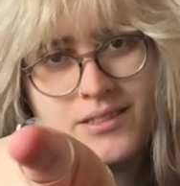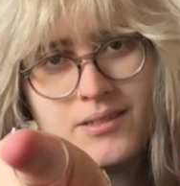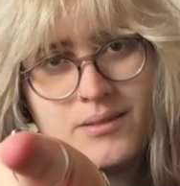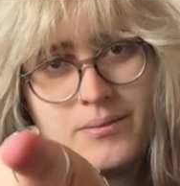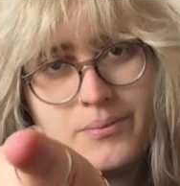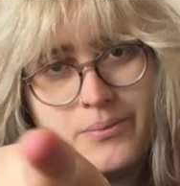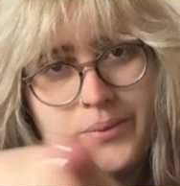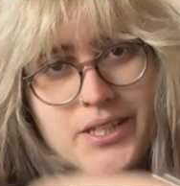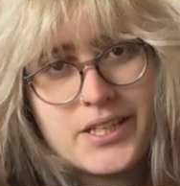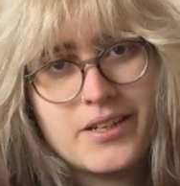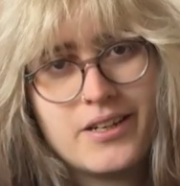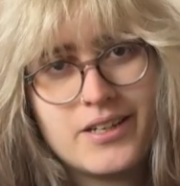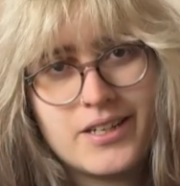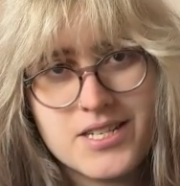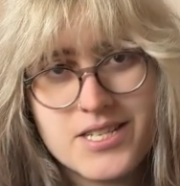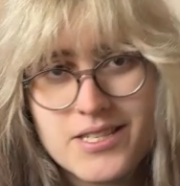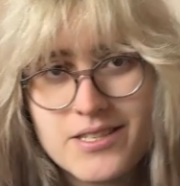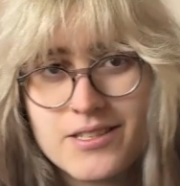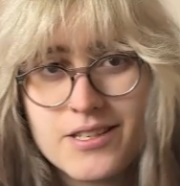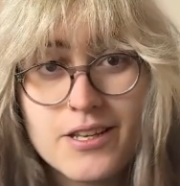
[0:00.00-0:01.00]

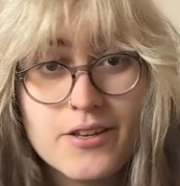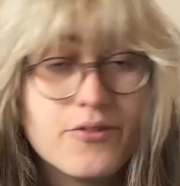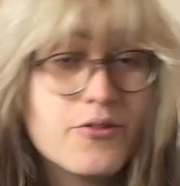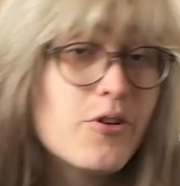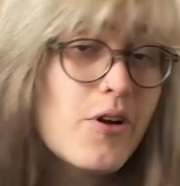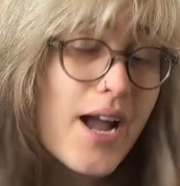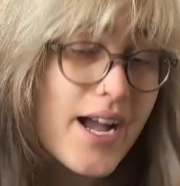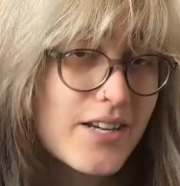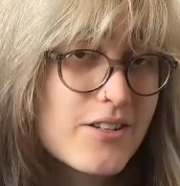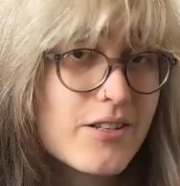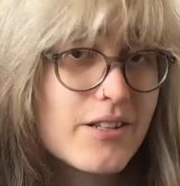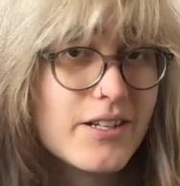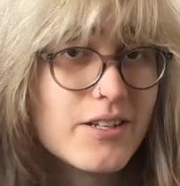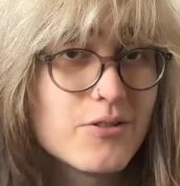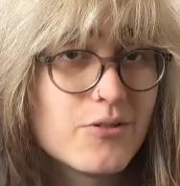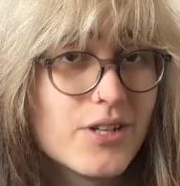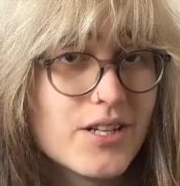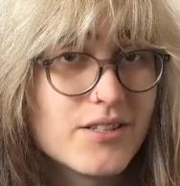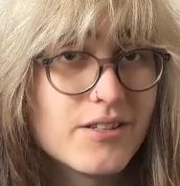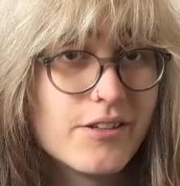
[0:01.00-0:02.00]
Because if you're actually
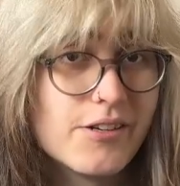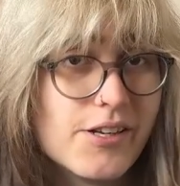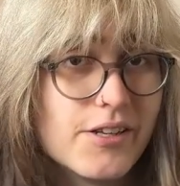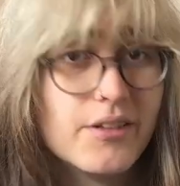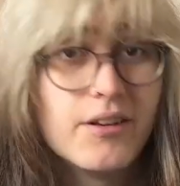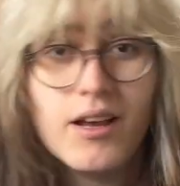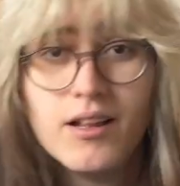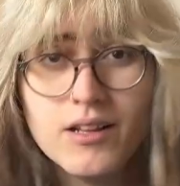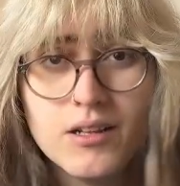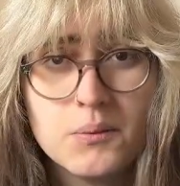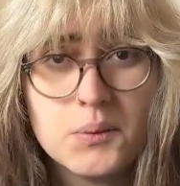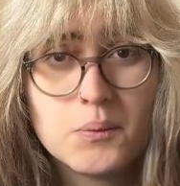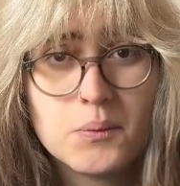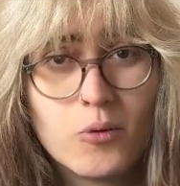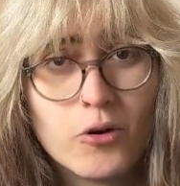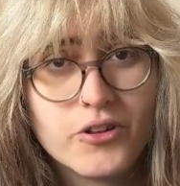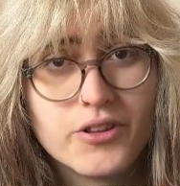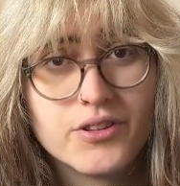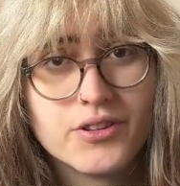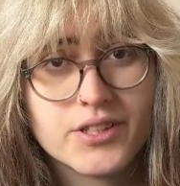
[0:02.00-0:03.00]
interested in a little bit
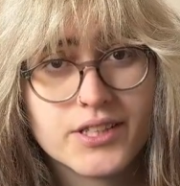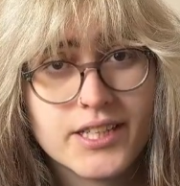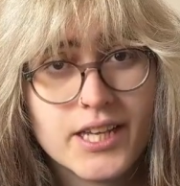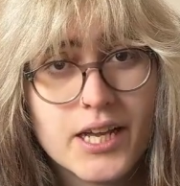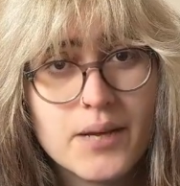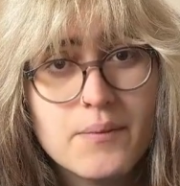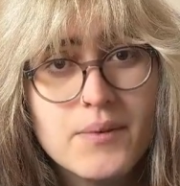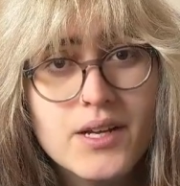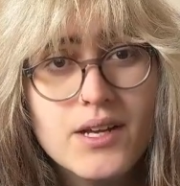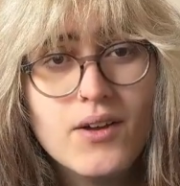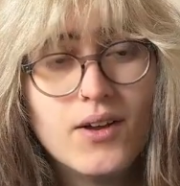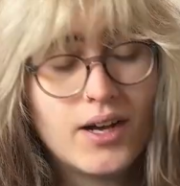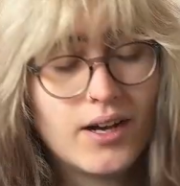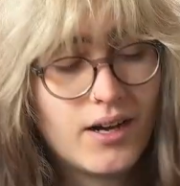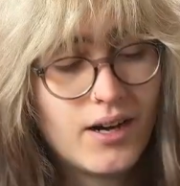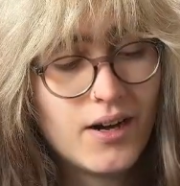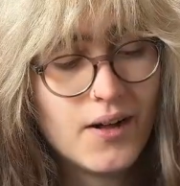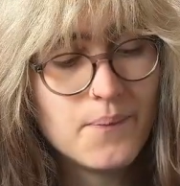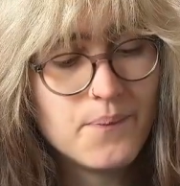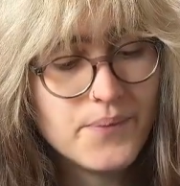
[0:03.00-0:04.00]
more than the game,
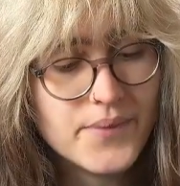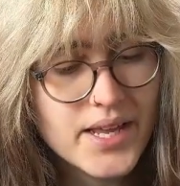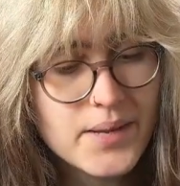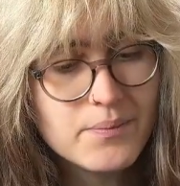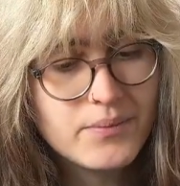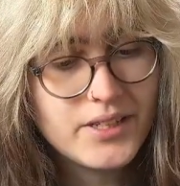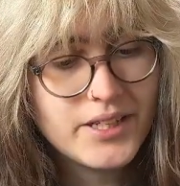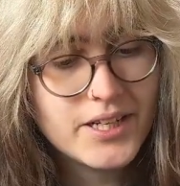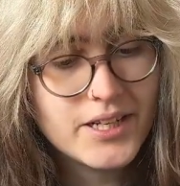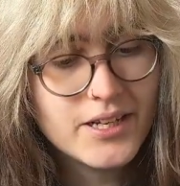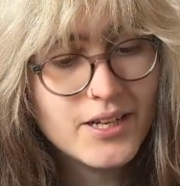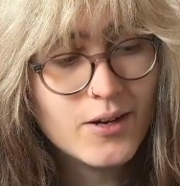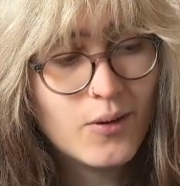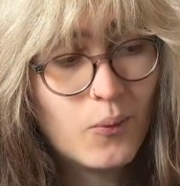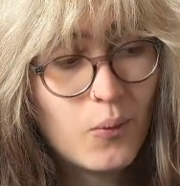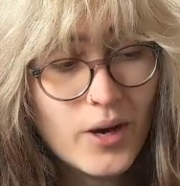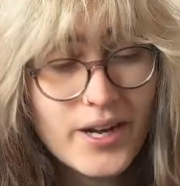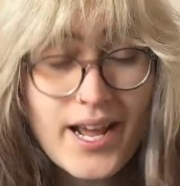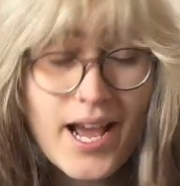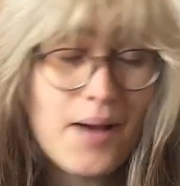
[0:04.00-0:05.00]
namely
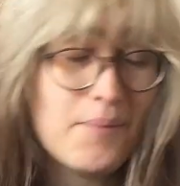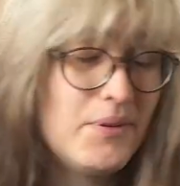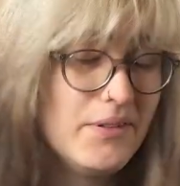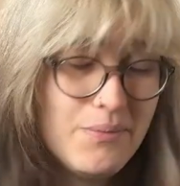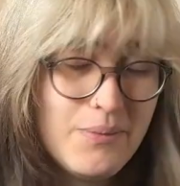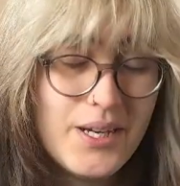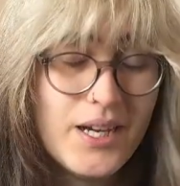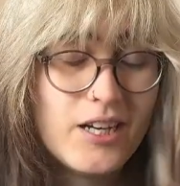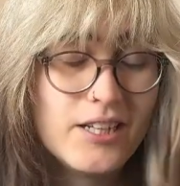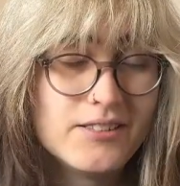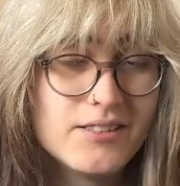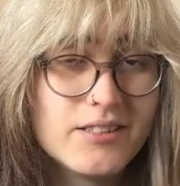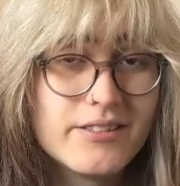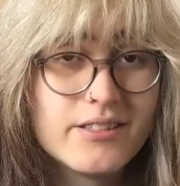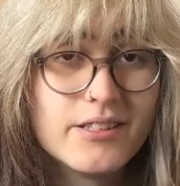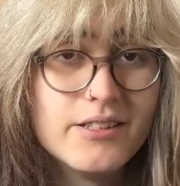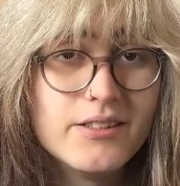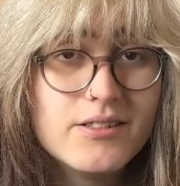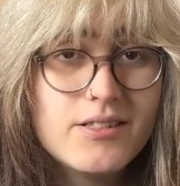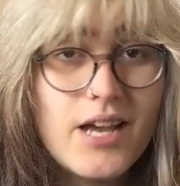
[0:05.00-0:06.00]
what happened behind the
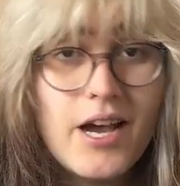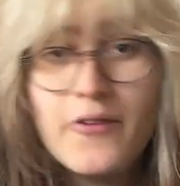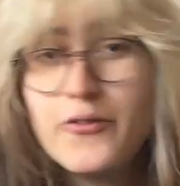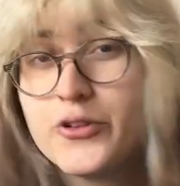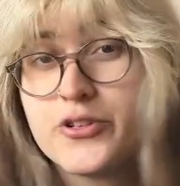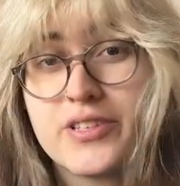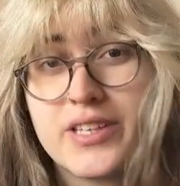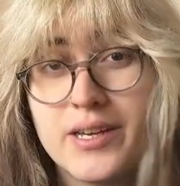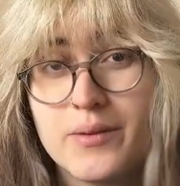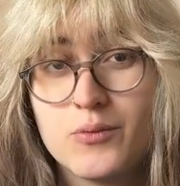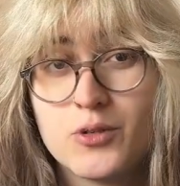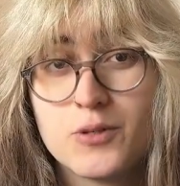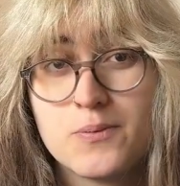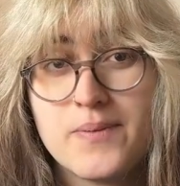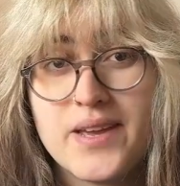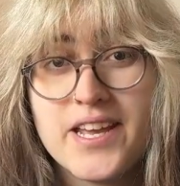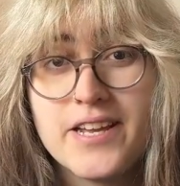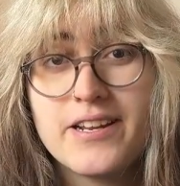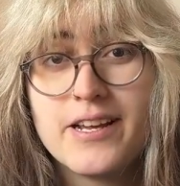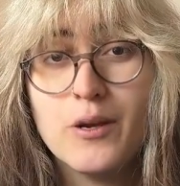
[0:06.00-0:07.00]
scenes, how this game was
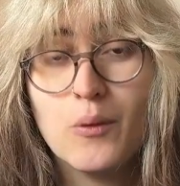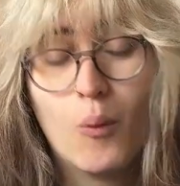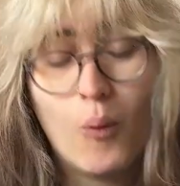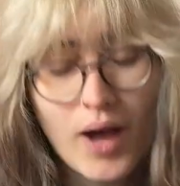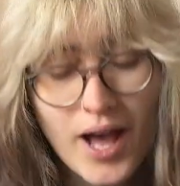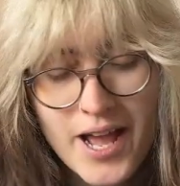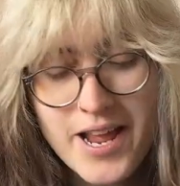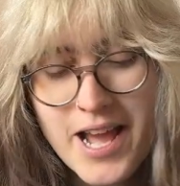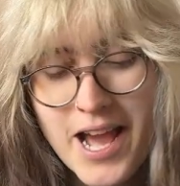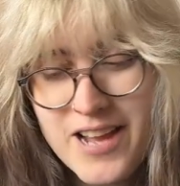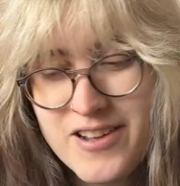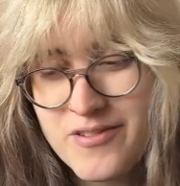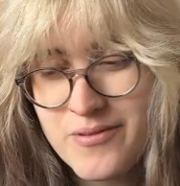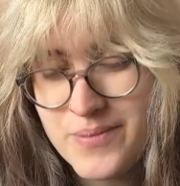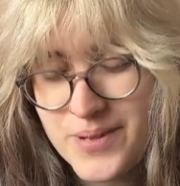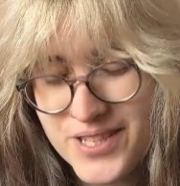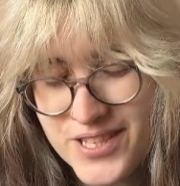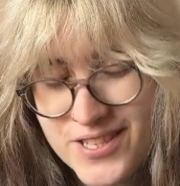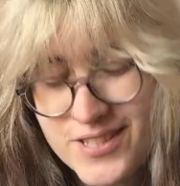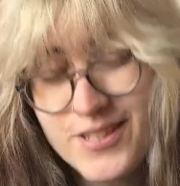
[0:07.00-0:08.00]
made, and why I have
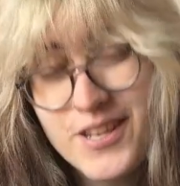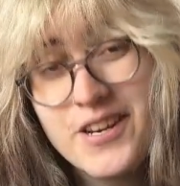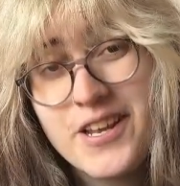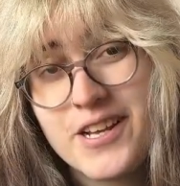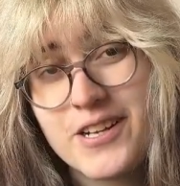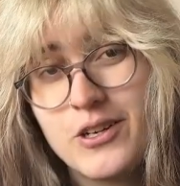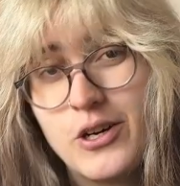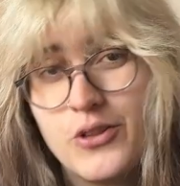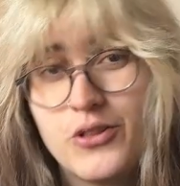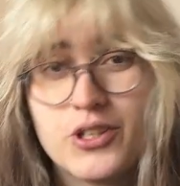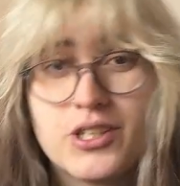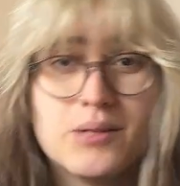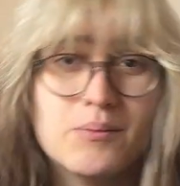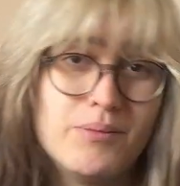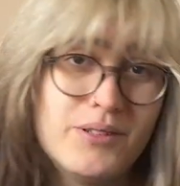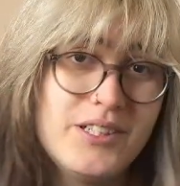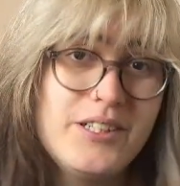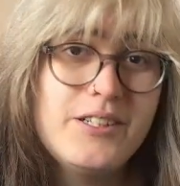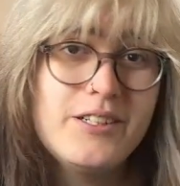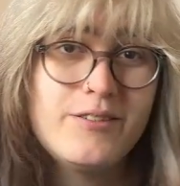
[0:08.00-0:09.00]
been sitting on the
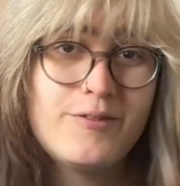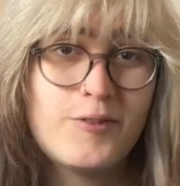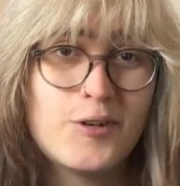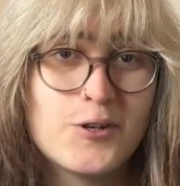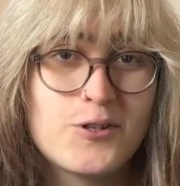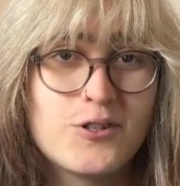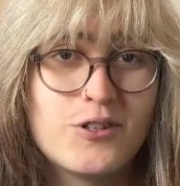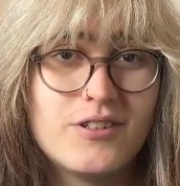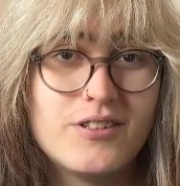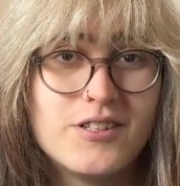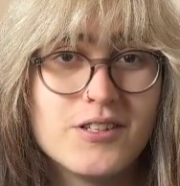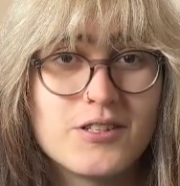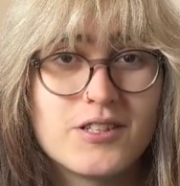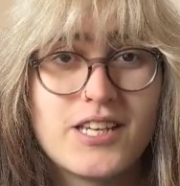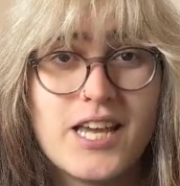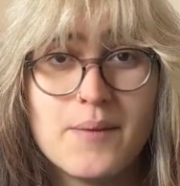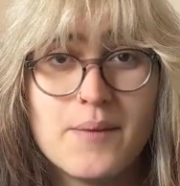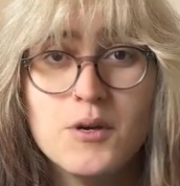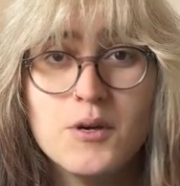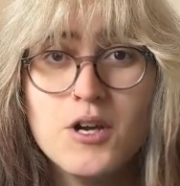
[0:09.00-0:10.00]
completed version of this
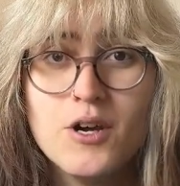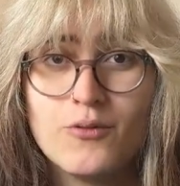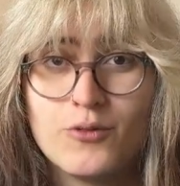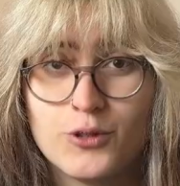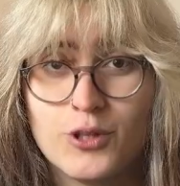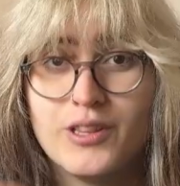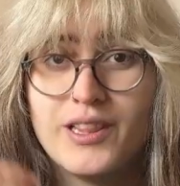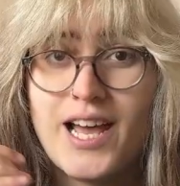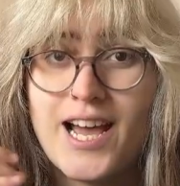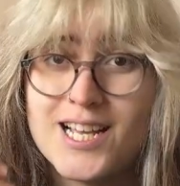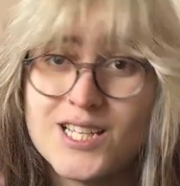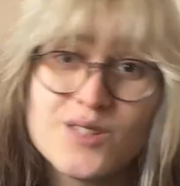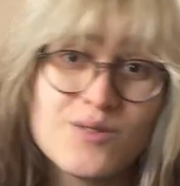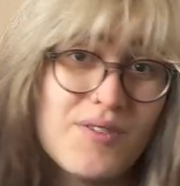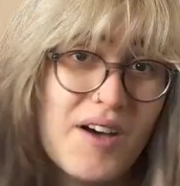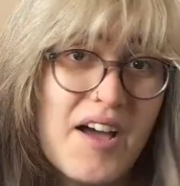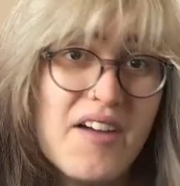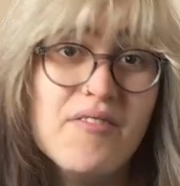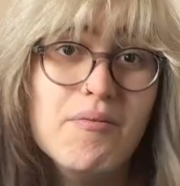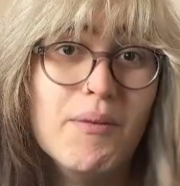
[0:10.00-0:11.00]
game for the last
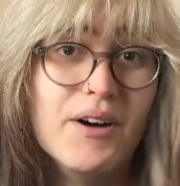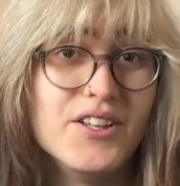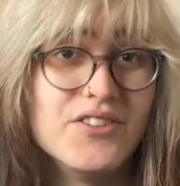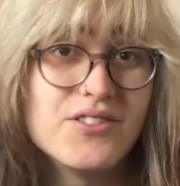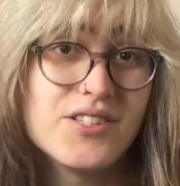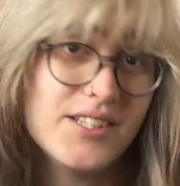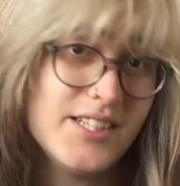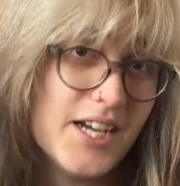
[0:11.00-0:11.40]
5 months.